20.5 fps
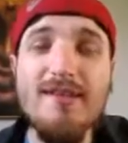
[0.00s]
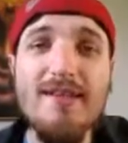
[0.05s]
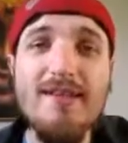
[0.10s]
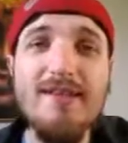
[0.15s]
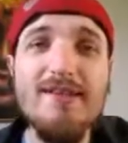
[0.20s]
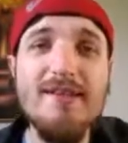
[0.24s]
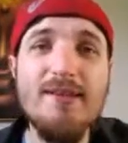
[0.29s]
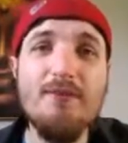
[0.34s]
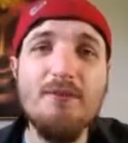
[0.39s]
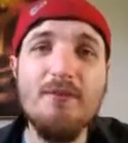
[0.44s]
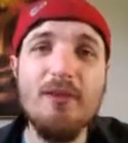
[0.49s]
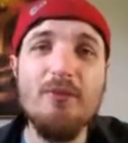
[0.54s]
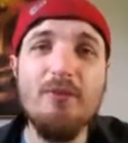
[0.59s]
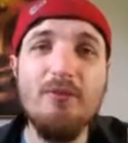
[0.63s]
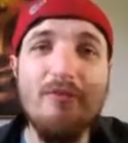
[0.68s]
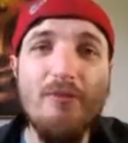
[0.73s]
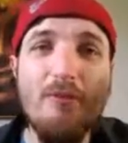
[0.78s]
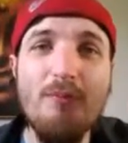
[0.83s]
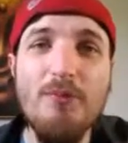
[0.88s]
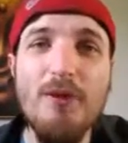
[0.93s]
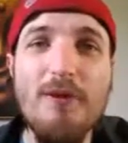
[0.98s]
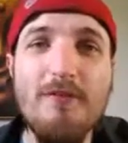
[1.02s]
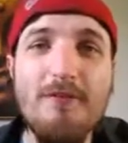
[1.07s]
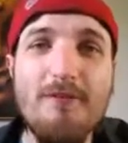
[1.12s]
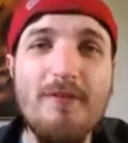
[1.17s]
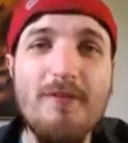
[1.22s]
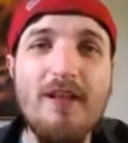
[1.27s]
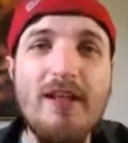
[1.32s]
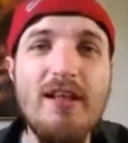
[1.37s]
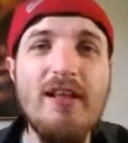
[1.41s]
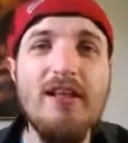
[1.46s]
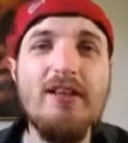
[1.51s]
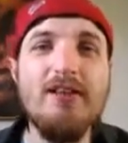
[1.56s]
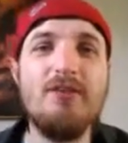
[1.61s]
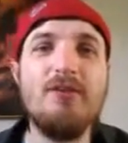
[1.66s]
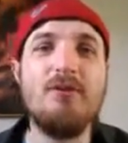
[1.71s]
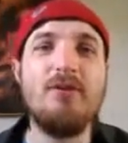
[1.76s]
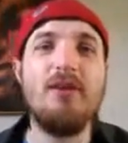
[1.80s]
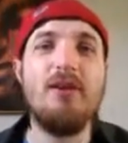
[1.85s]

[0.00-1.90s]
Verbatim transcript: something with a bit of feeling to it.